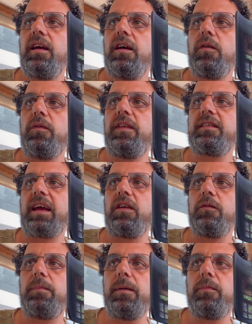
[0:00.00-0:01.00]
with this kind
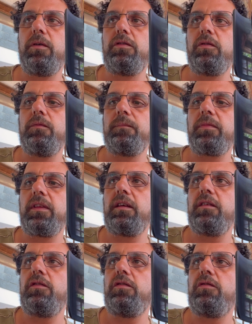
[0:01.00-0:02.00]
of people. You
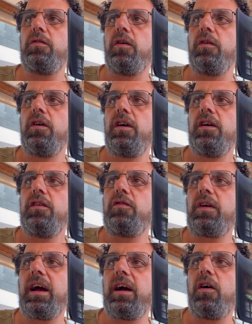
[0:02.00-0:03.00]
know, you
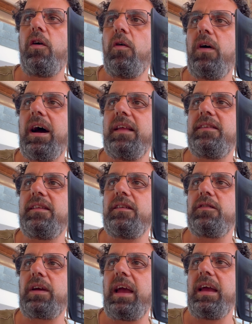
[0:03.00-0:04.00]
can go and says,
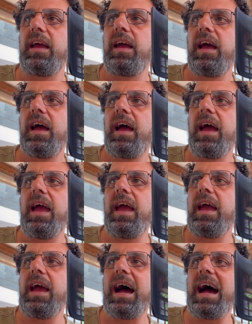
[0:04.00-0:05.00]
okay,
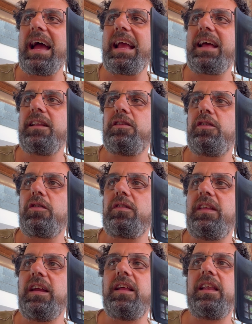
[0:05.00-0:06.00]
I can talk
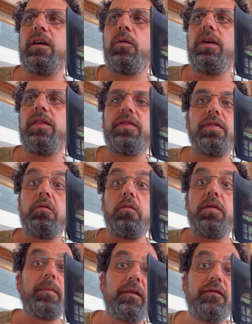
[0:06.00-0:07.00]
directly with
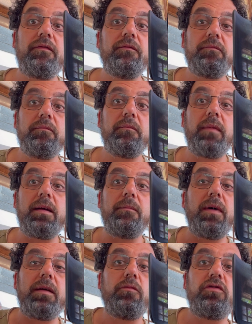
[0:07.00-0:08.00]
my
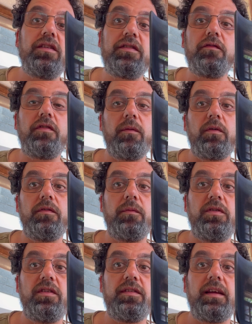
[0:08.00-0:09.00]
musician, favorite
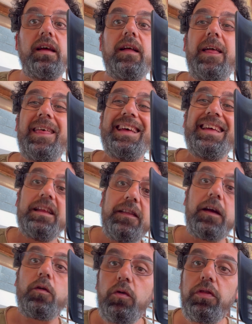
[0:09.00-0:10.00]
musician.
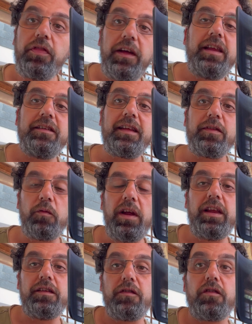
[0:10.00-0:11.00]
The good thing is that
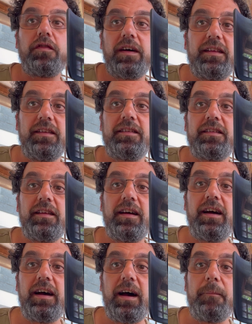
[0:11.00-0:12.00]
really is for fans,
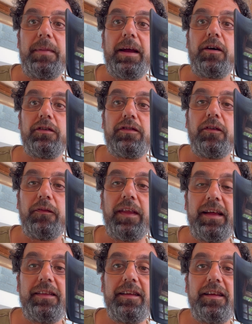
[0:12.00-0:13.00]
and because of
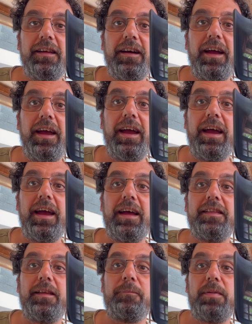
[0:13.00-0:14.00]
that,
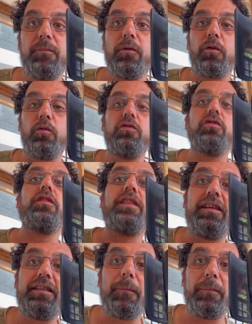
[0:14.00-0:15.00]
the people who join
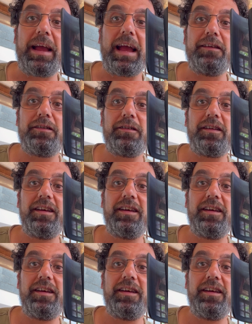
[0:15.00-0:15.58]
this application